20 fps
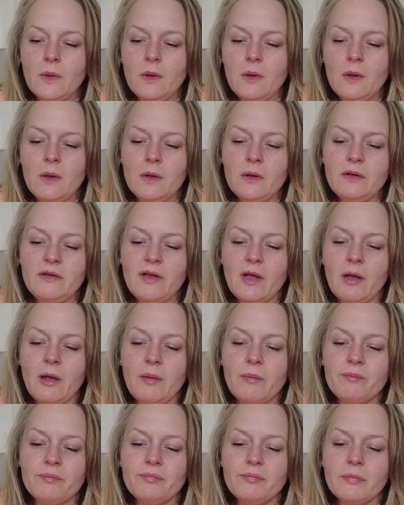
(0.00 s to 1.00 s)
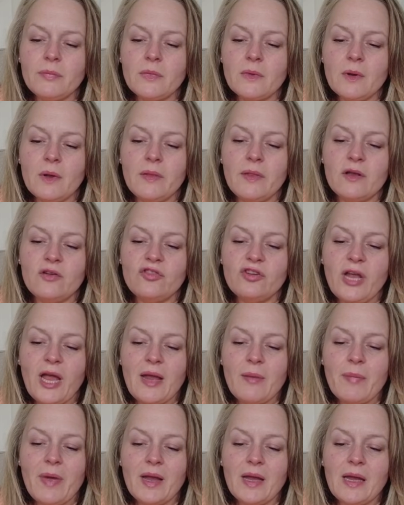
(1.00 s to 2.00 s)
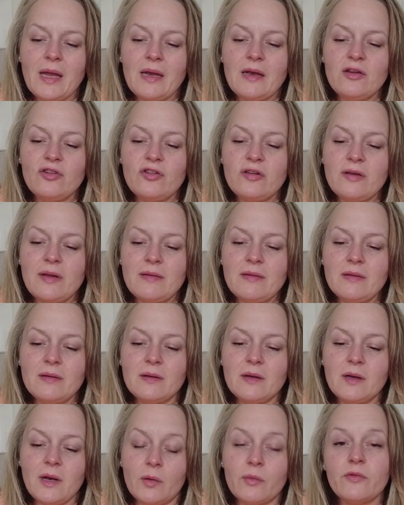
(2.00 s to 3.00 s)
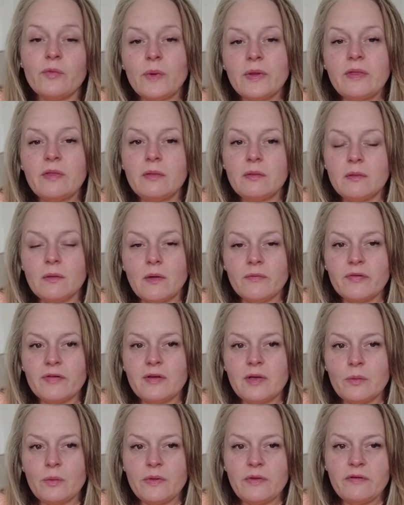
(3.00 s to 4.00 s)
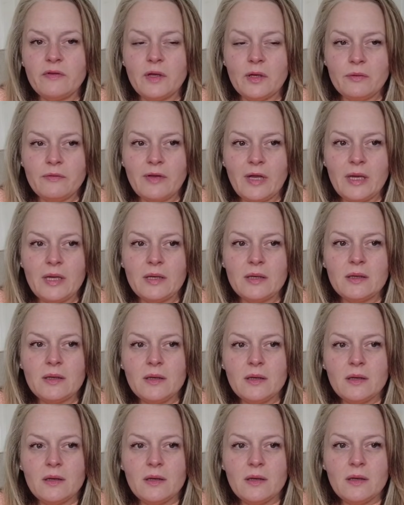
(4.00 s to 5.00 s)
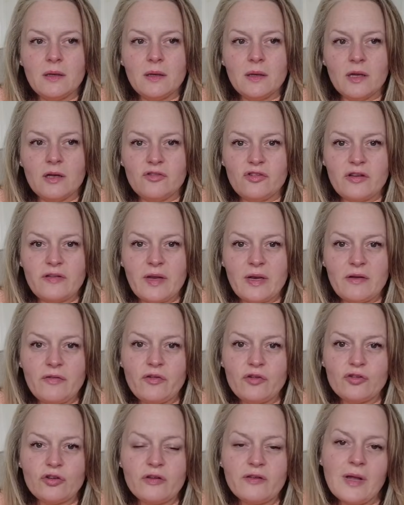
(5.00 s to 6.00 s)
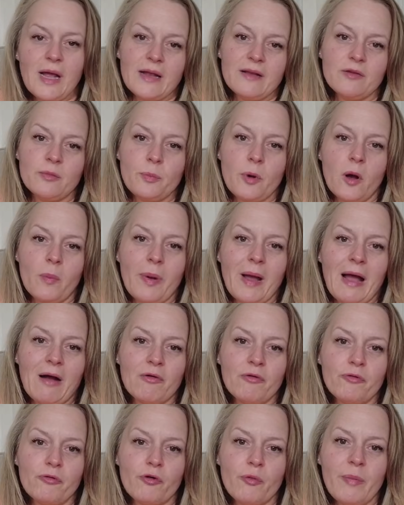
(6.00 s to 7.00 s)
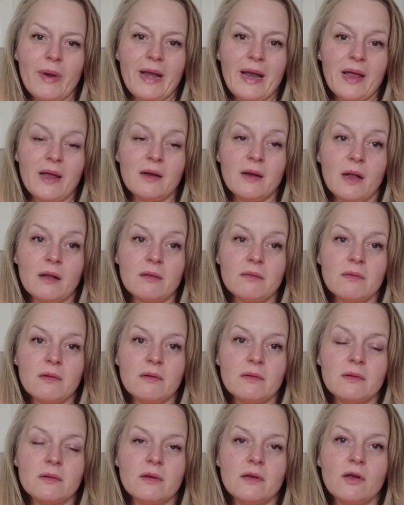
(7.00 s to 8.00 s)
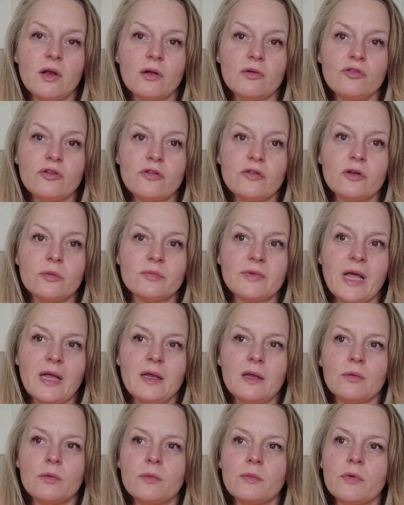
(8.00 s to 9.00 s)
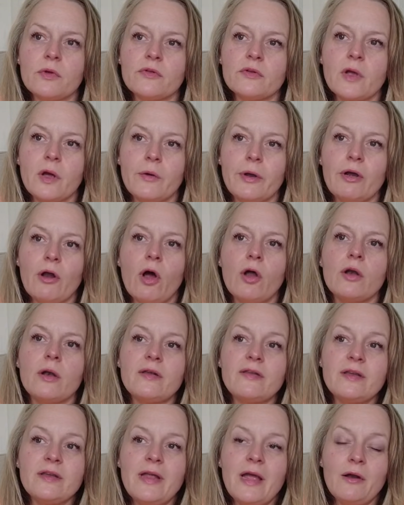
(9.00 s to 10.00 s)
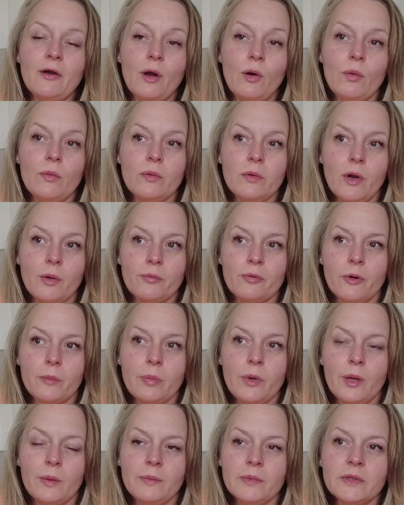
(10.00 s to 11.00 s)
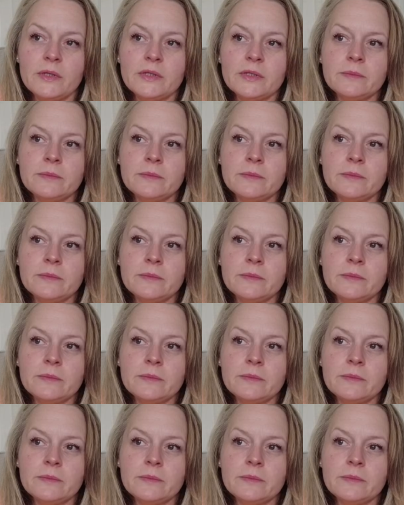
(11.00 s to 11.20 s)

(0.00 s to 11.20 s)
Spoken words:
And then she came back in and she said, and I was obviously with Susie, and she said, if you'd just like to pop out for a minute and I'll, just update you on what's going on. I said, yeah, no problem.